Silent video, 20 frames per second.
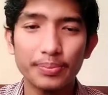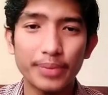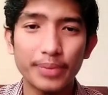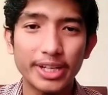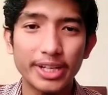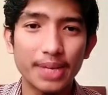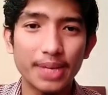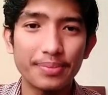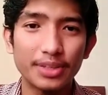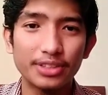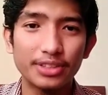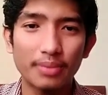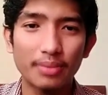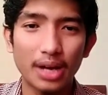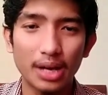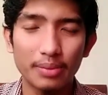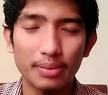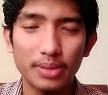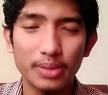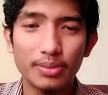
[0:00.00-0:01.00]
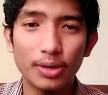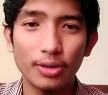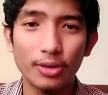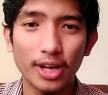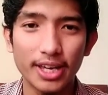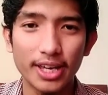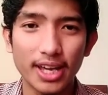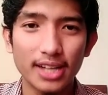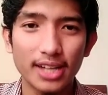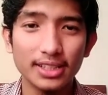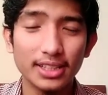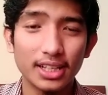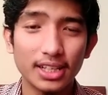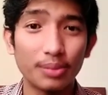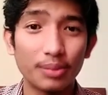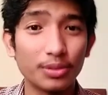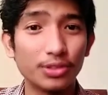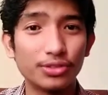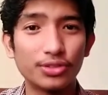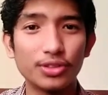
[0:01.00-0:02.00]
My name is Mahabi Maulaya.
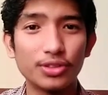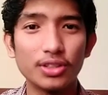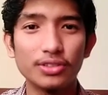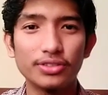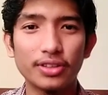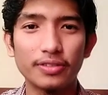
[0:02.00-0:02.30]
I'm the student